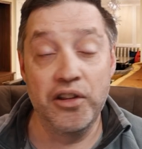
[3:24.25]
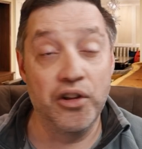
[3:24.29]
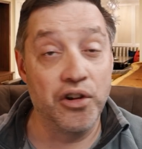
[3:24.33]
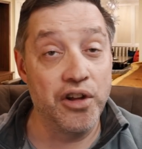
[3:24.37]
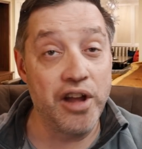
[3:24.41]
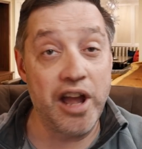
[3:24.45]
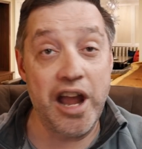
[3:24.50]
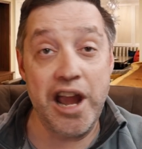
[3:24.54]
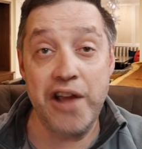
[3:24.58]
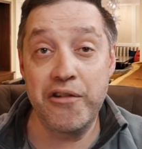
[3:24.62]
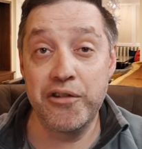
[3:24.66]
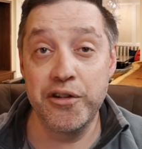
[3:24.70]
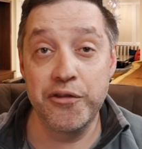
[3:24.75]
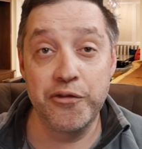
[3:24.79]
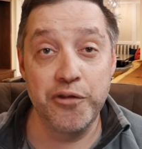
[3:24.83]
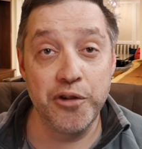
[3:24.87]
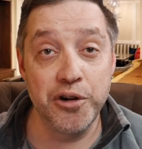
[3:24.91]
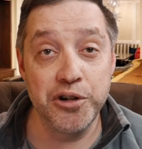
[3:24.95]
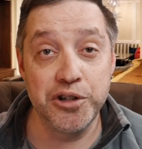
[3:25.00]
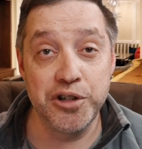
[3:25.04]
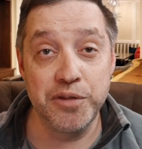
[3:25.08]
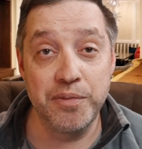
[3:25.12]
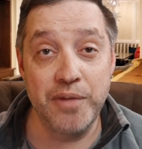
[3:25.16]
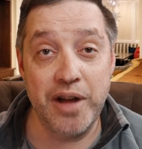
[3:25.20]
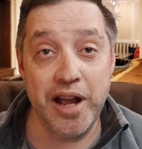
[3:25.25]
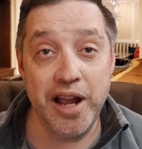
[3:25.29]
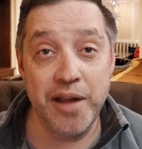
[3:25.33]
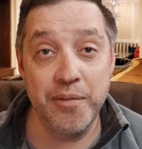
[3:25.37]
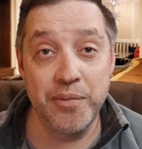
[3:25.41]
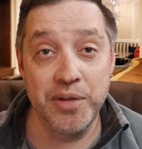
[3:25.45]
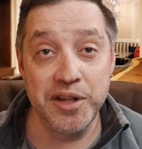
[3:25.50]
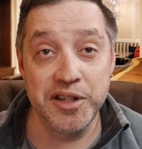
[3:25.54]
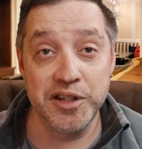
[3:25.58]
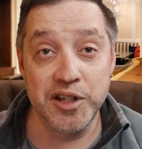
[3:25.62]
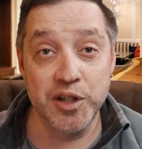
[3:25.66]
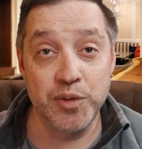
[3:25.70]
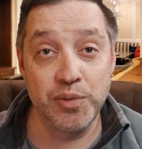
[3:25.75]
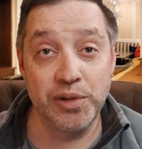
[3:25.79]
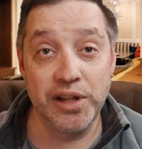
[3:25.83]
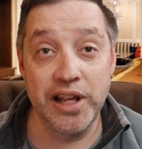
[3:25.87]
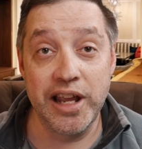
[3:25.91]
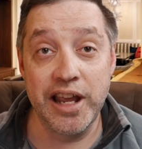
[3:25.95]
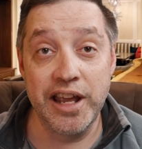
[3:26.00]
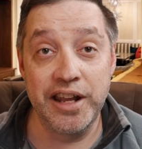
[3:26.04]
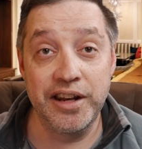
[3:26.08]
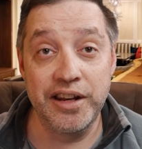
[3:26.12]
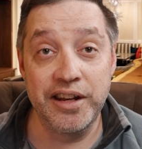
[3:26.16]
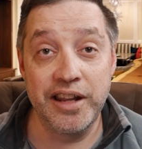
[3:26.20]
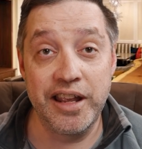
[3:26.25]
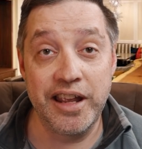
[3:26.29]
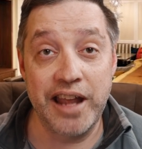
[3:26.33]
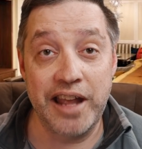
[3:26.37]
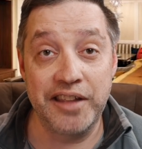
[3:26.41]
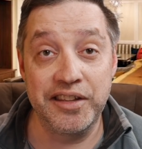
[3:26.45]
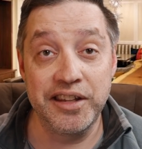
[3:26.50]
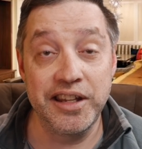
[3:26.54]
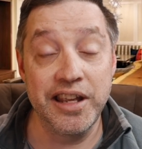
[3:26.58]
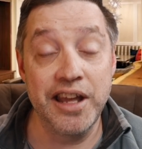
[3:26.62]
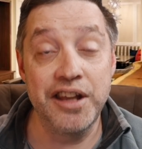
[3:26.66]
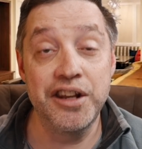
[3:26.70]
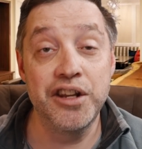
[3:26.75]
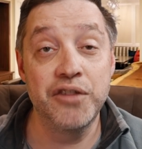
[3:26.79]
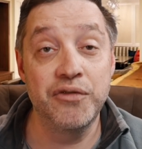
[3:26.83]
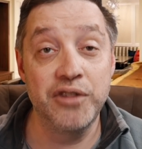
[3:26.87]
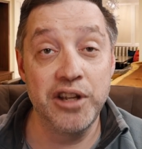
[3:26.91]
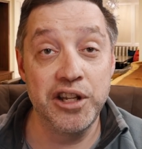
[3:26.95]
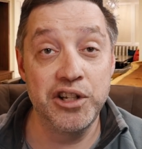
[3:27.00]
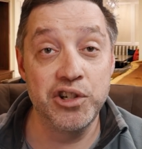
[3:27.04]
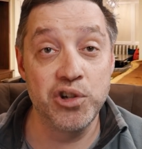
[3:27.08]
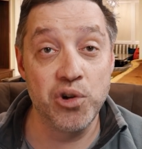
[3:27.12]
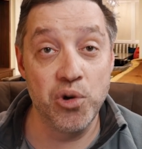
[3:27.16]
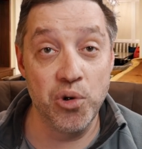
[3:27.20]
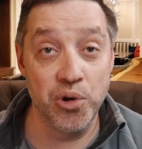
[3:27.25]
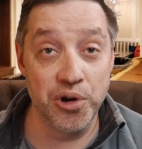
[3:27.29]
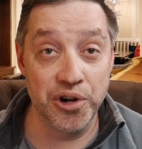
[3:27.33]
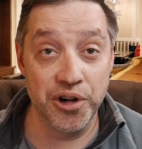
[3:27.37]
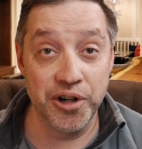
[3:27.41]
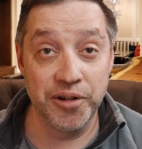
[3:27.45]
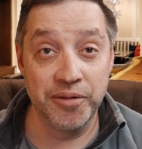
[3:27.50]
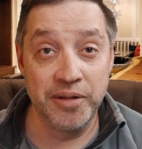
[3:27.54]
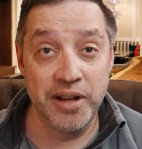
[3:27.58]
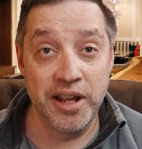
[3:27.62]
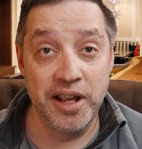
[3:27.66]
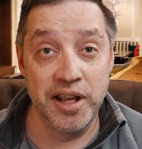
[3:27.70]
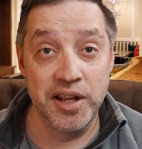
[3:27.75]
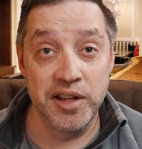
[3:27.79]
Look, I refer to my business plan at the end of each quarter.